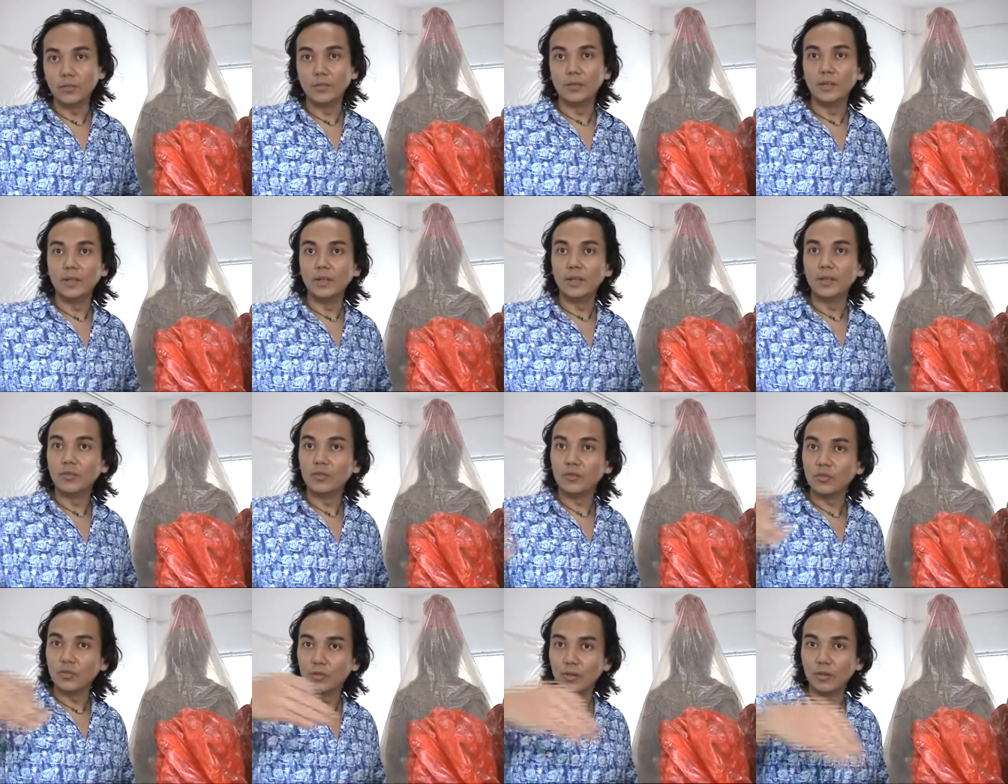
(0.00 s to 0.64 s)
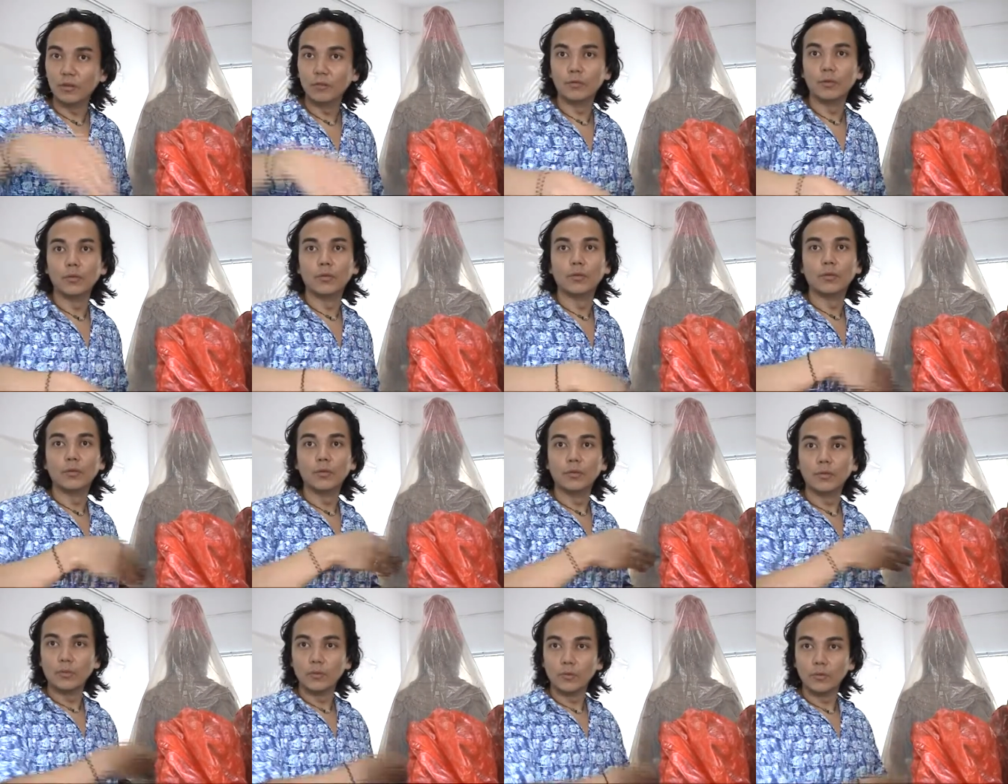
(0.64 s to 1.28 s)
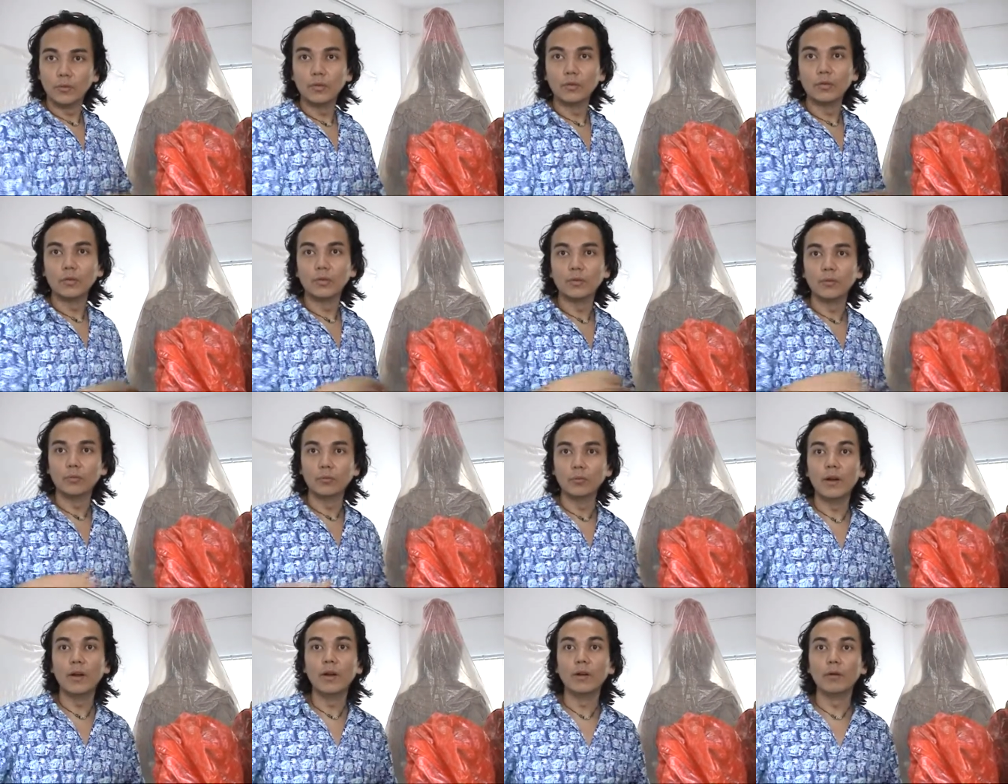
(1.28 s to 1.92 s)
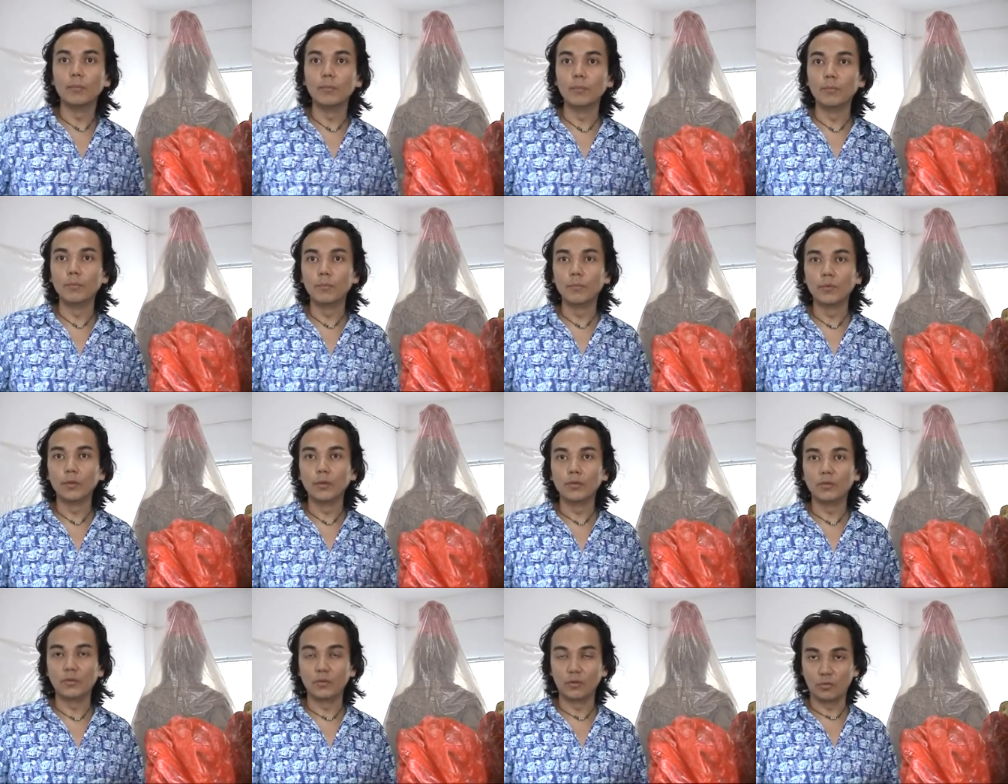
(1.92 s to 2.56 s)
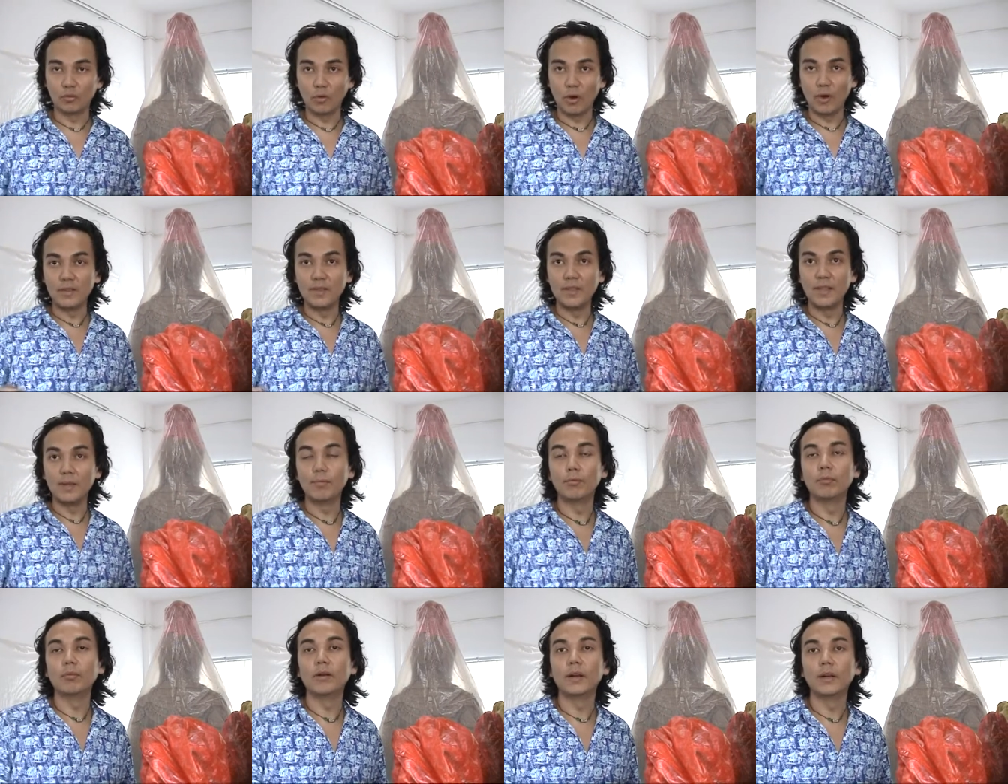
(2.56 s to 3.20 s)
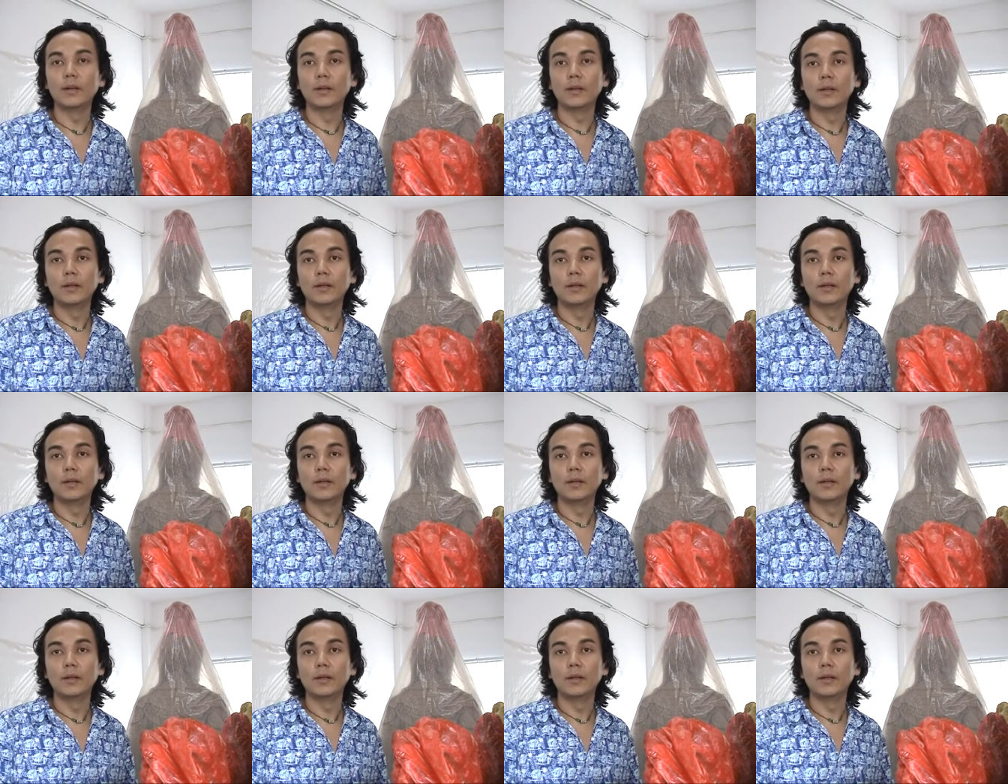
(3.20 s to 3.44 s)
each different realm to try and liberate